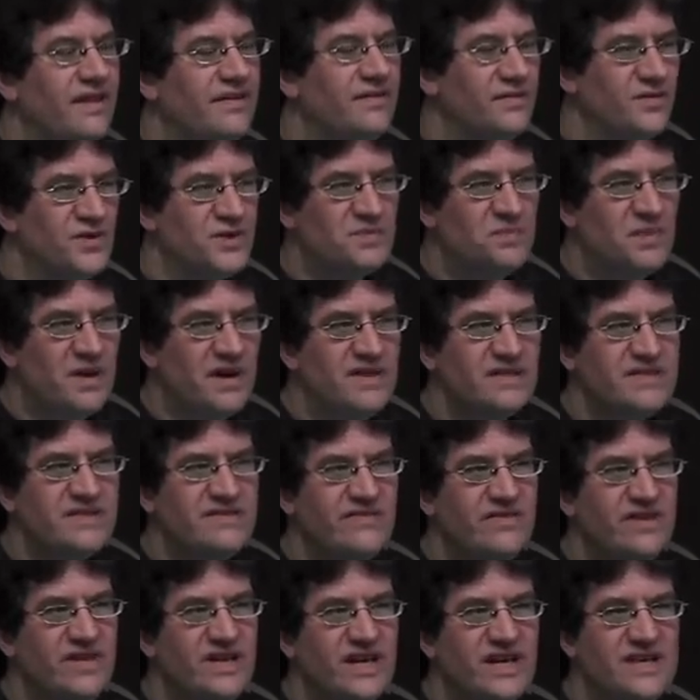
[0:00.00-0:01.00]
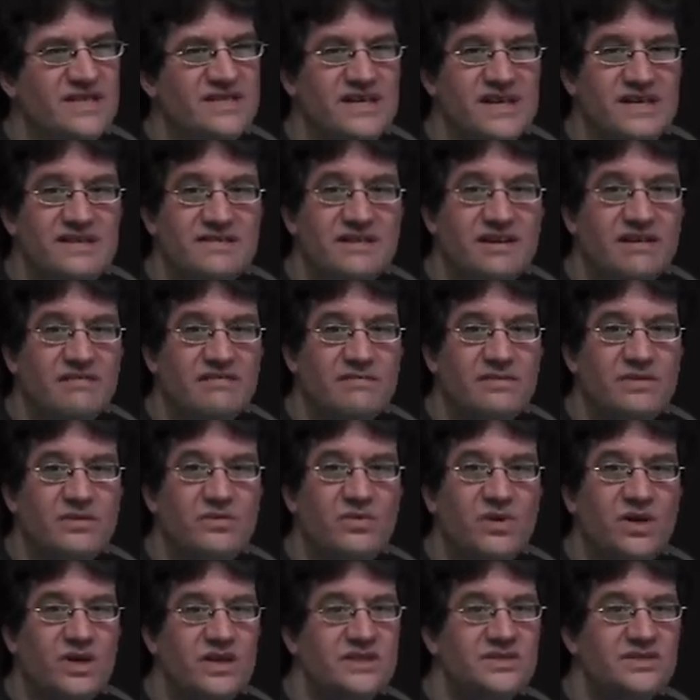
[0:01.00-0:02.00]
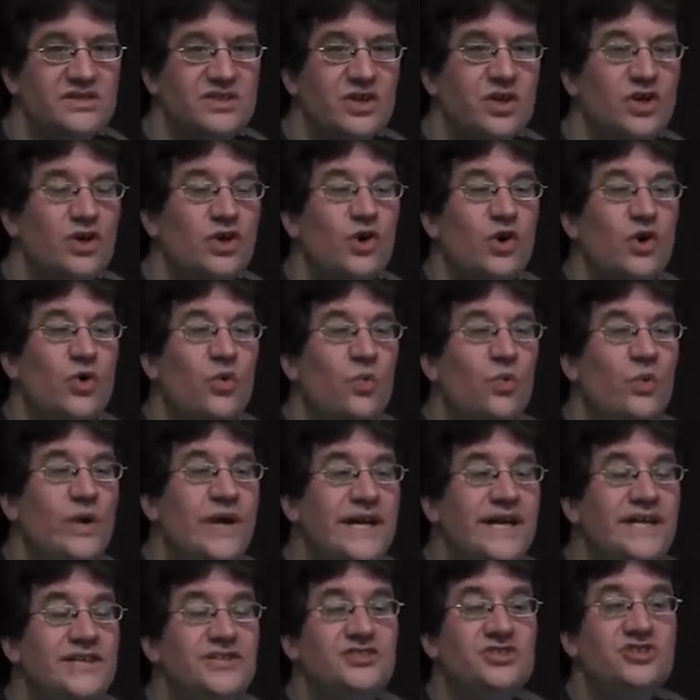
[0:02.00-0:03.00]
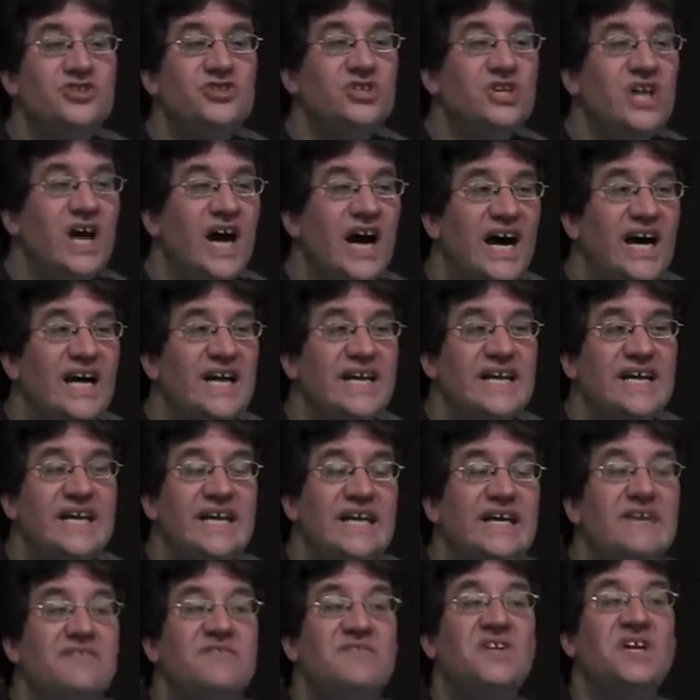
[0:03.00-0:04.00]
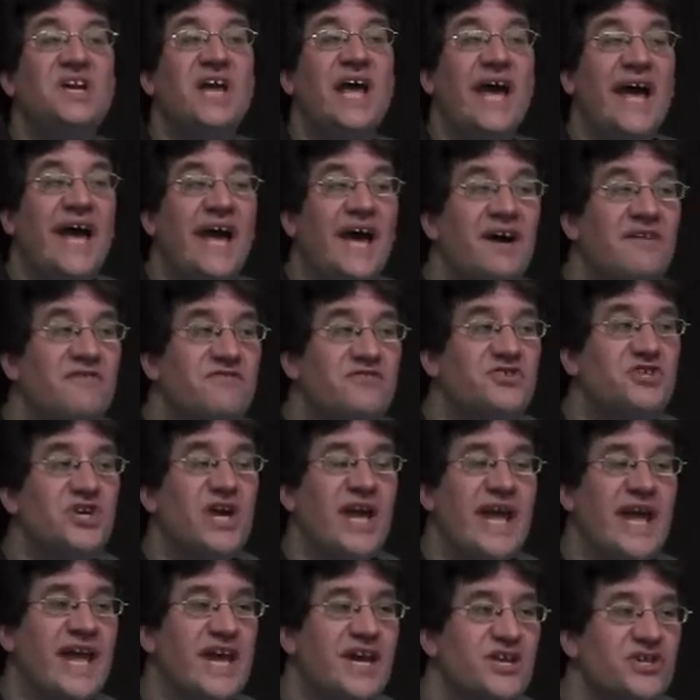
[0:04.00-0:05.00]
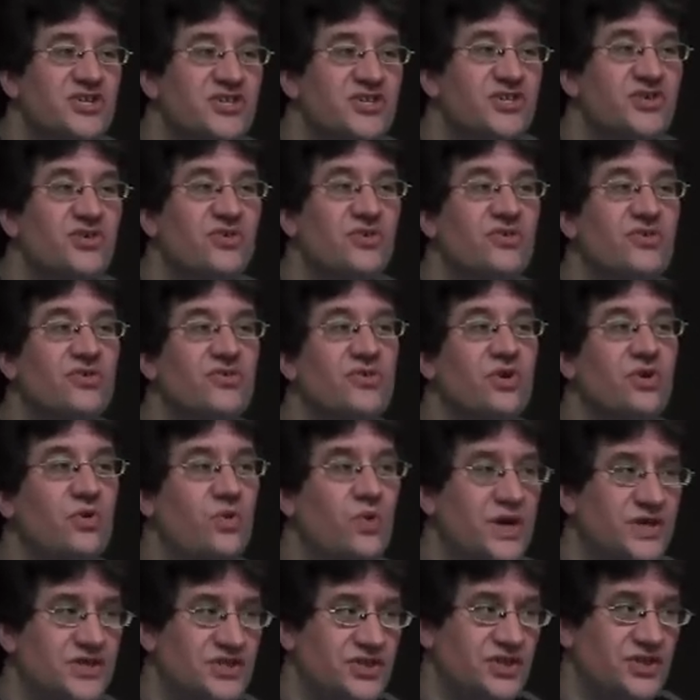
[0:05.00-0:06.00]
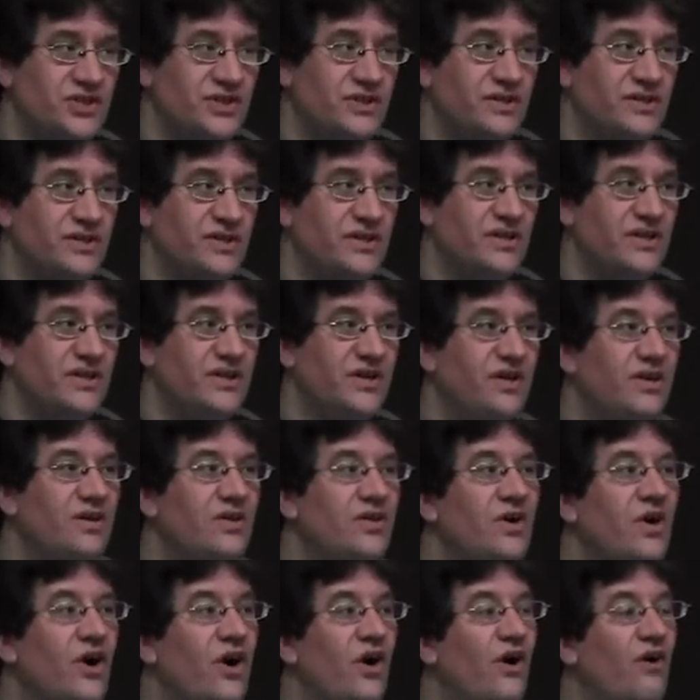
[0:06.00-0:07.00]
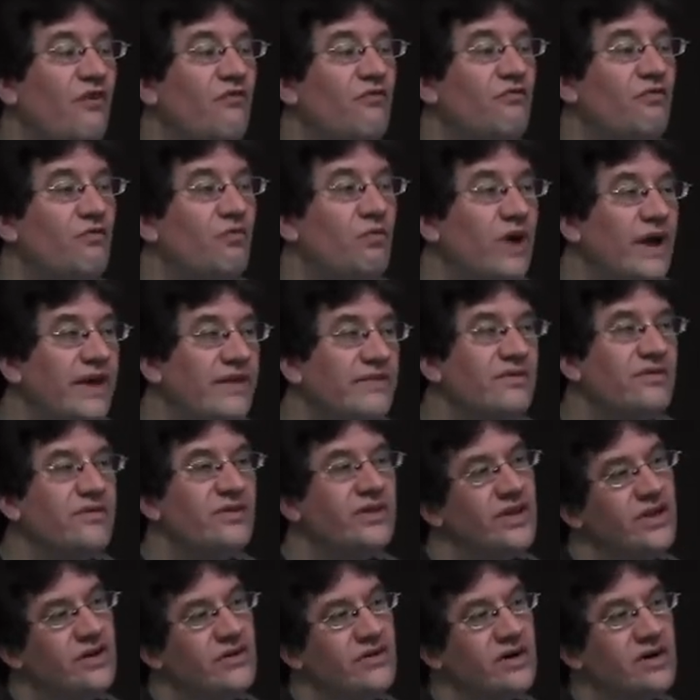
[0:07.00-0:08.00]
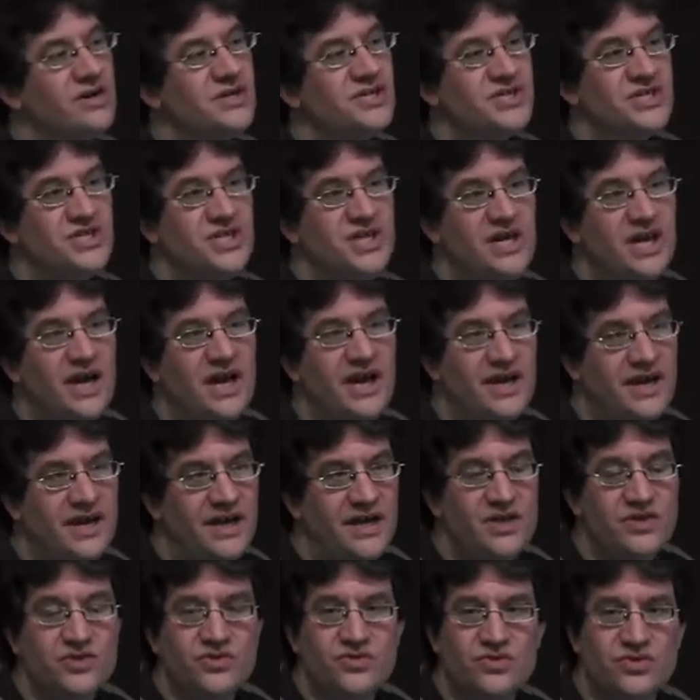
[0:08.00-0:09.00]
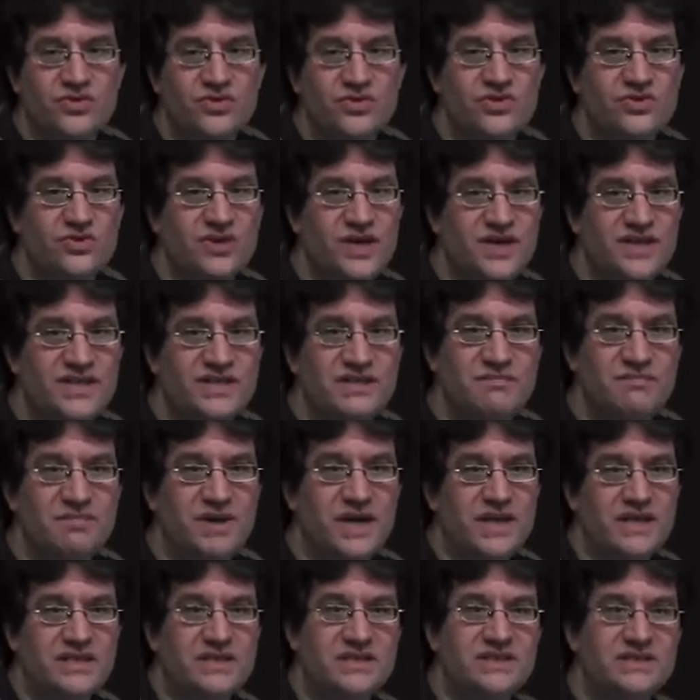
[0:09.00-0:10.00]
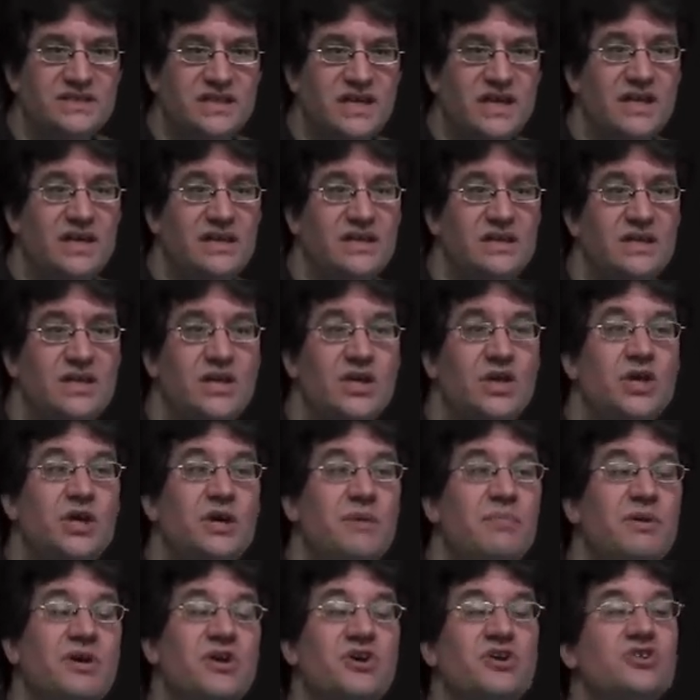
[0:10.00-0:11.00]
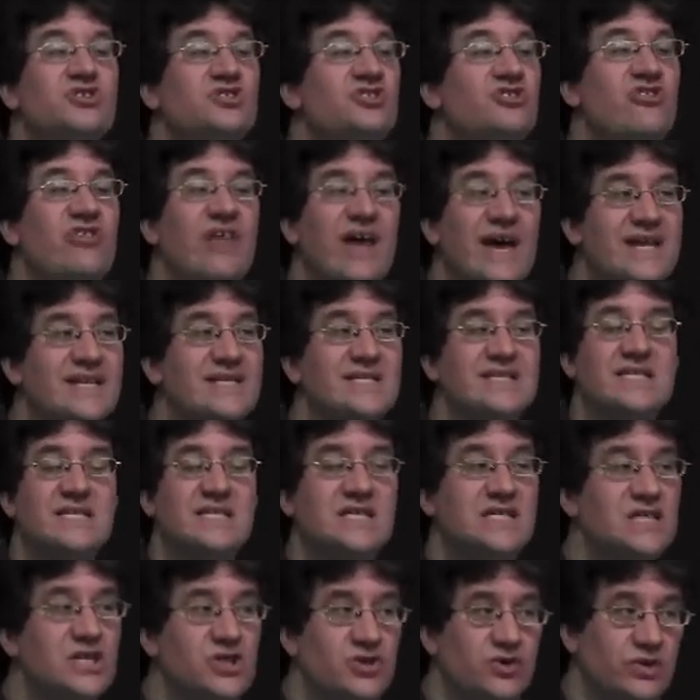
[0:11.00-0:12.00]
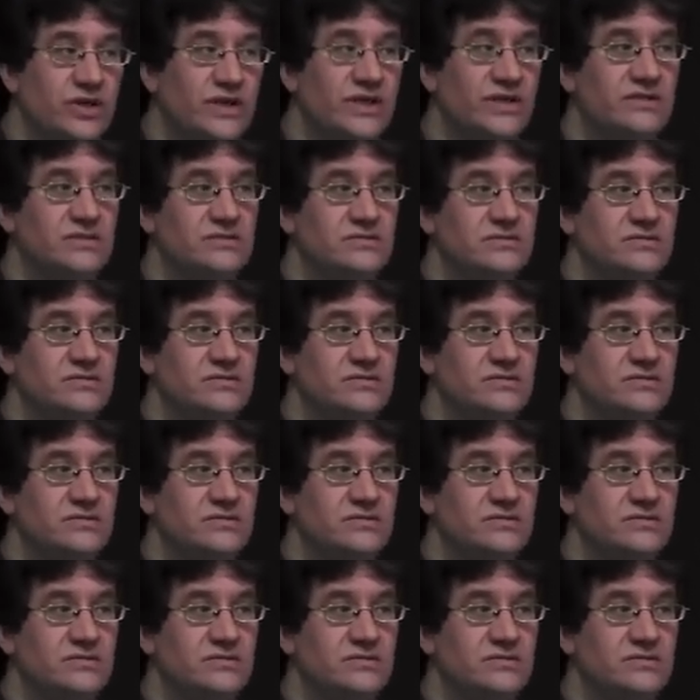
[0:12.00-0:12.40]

The response of the United States government was, we do not even have to answer the question of whether there are CIA drone strikes in Pakistan because that's secret.